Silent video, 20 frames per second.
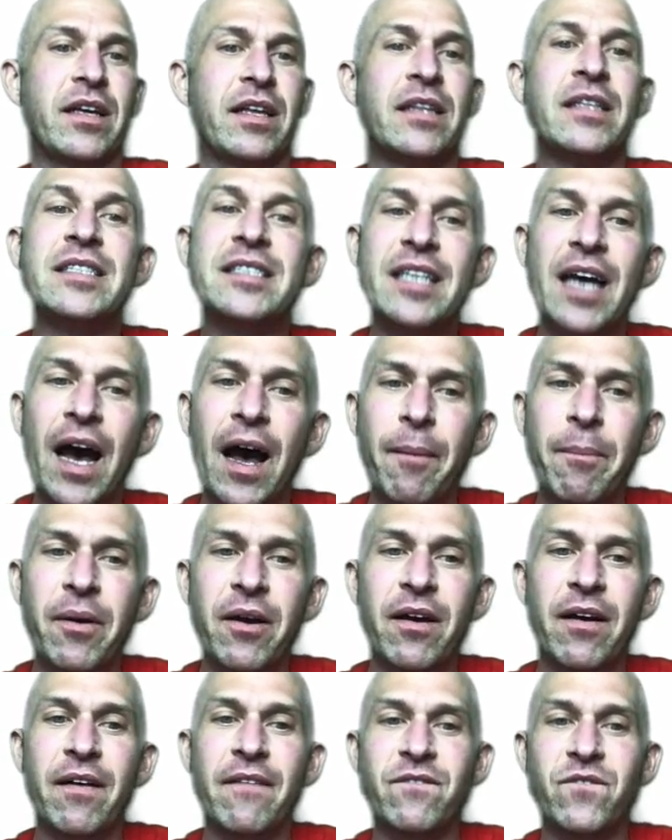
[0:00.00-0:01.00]
The top
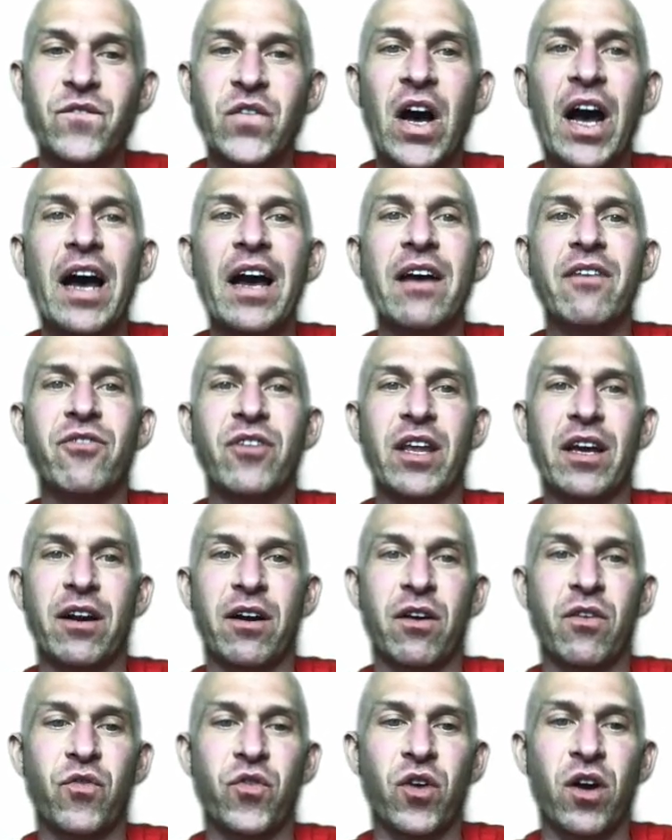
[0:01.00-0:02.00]
five
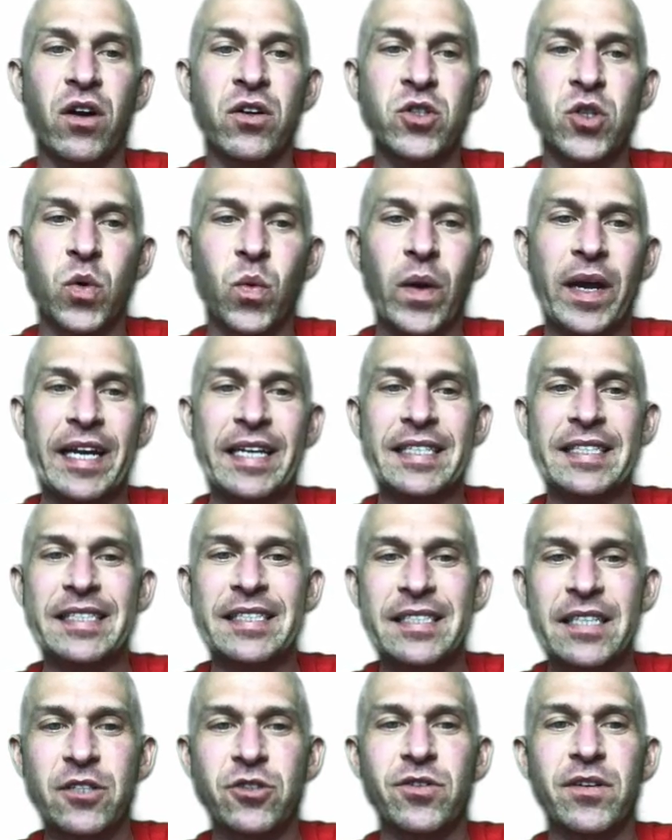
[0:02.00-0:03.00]
there for underweight
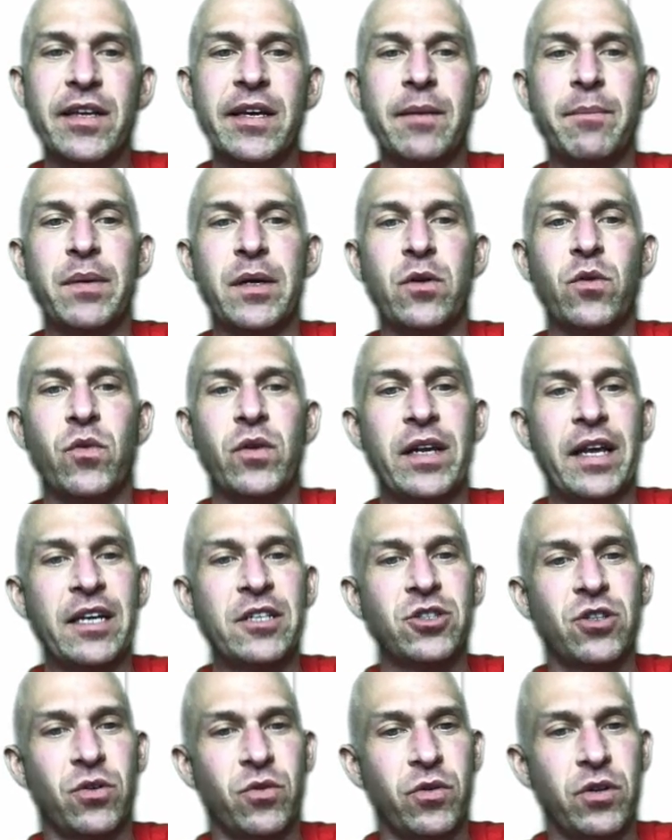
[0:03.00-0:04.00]
Decentraland, Bitcoin,
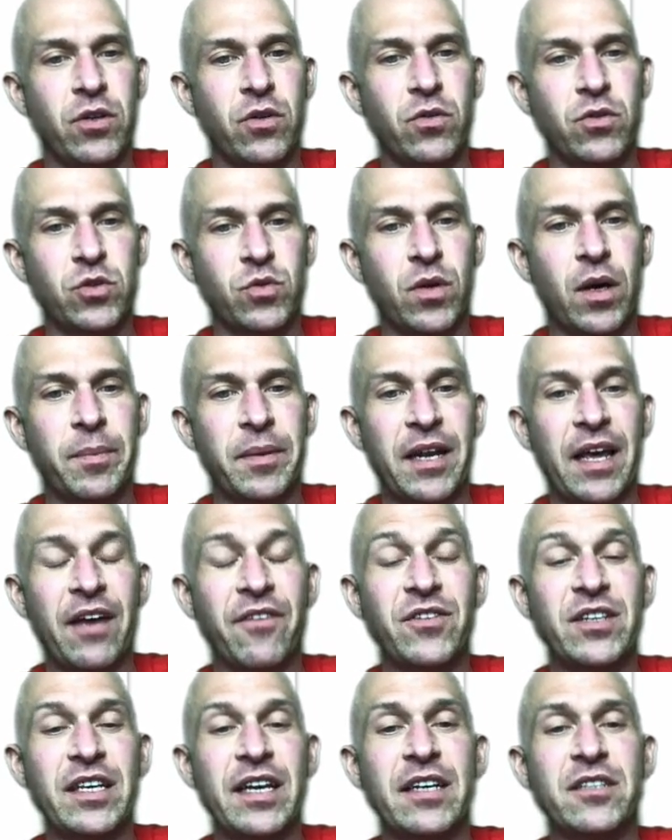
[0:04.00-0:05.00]
Enjin Coin, Uniswap, and
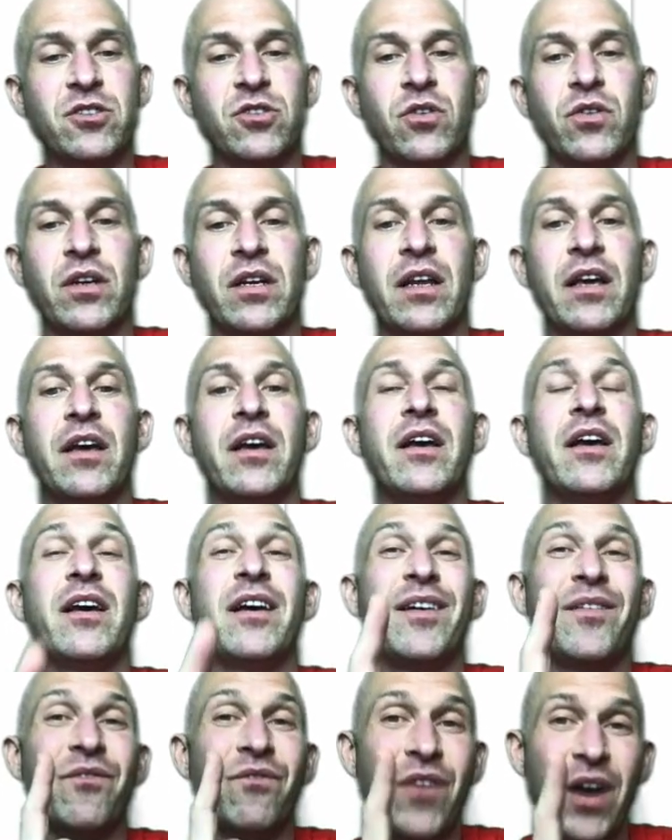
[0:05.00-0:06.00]
FTX token.
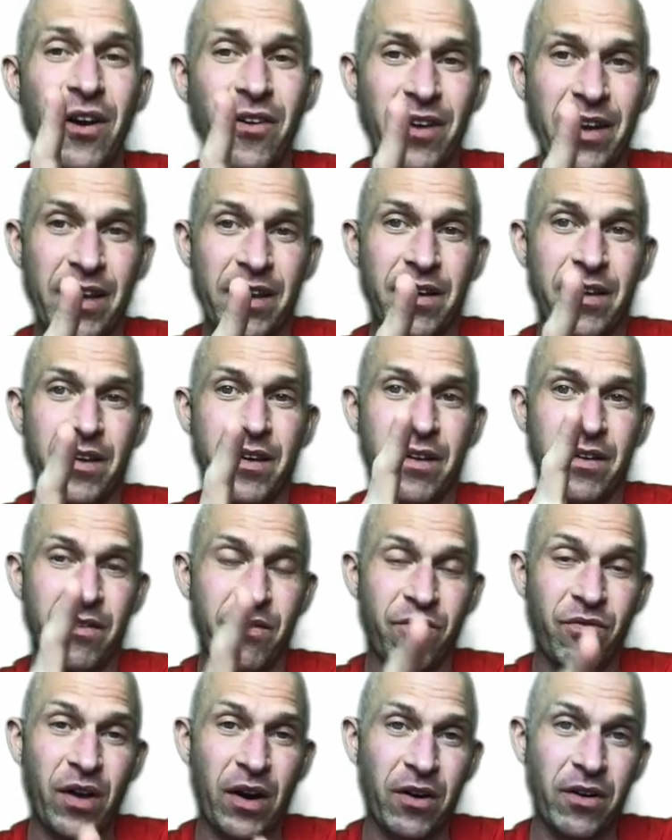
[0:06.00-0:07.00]
Very,
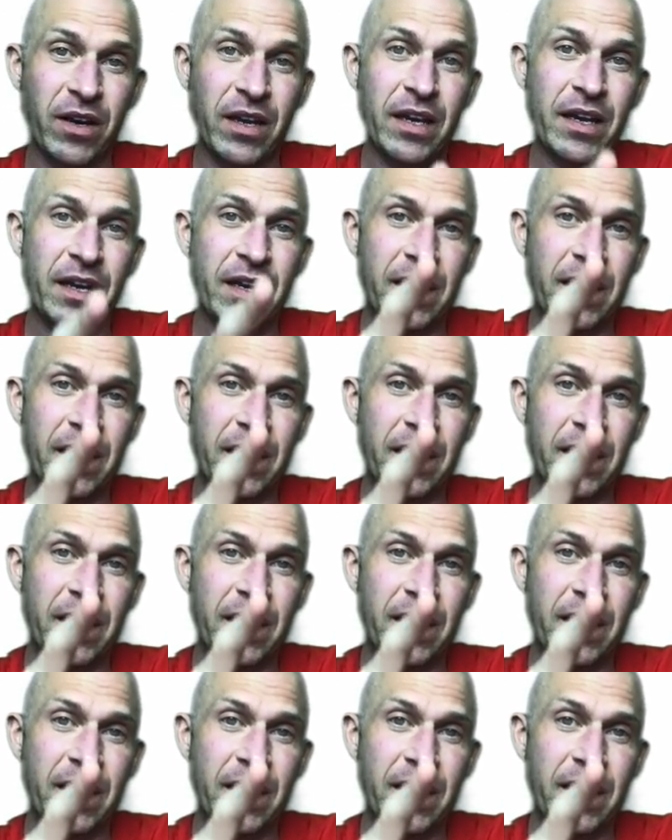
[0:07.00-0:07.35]
very